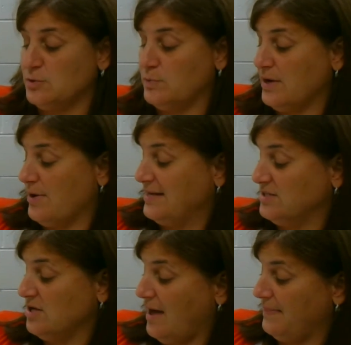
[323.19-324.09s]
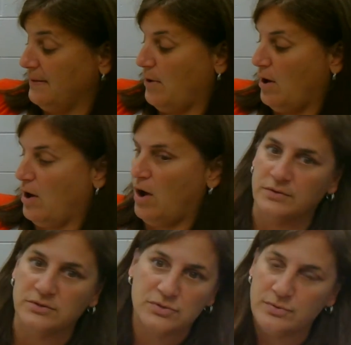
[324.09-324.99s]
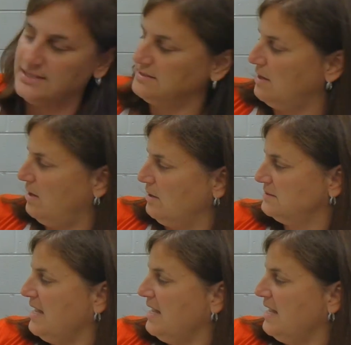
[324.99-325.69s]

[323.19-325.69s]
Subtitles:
Winger had taught them all those great songs.